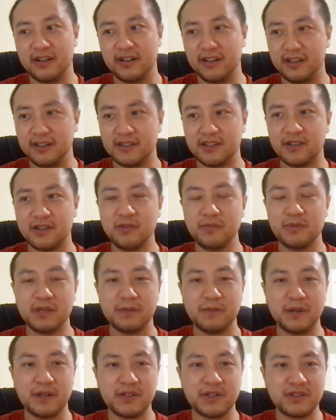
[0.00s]
it's going to be a
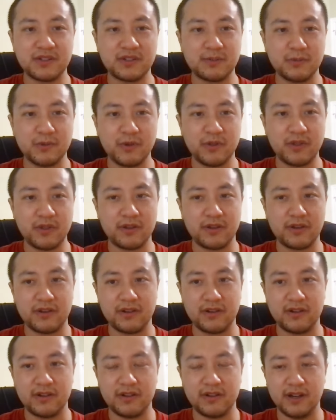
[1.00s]
much
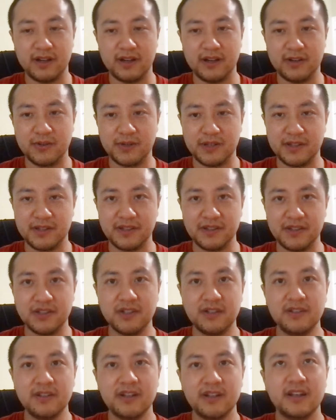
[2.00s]
smoother
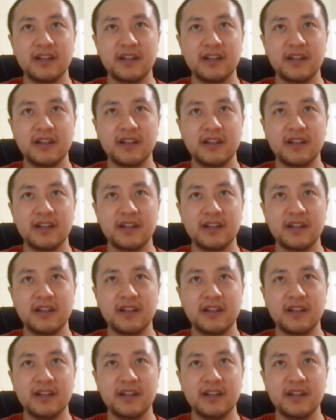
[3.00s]
transition.